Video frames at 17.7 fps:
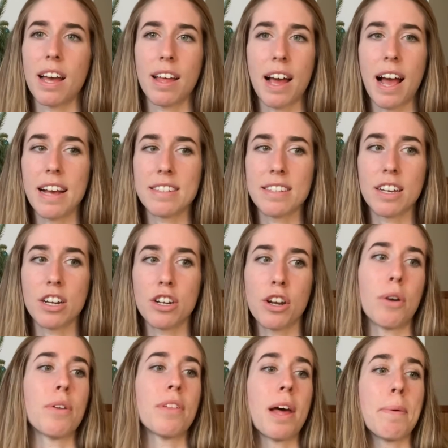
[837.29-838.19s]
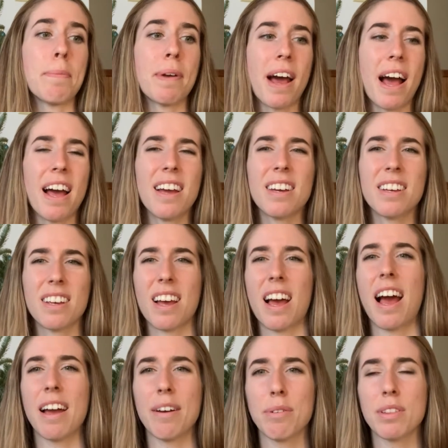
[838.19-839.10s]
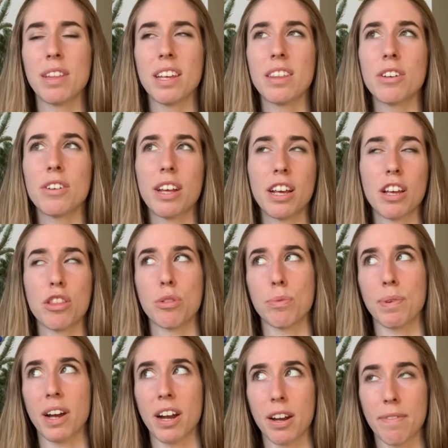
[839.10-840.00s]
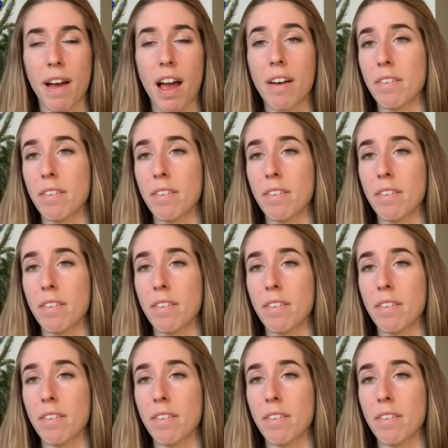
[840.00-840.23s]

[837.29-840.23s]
I said a no to them, and I would think they're like a 3 out of 5.